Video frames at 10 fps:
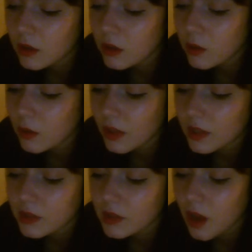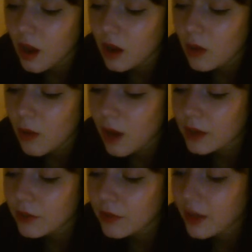With her stark
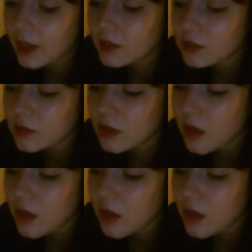white face,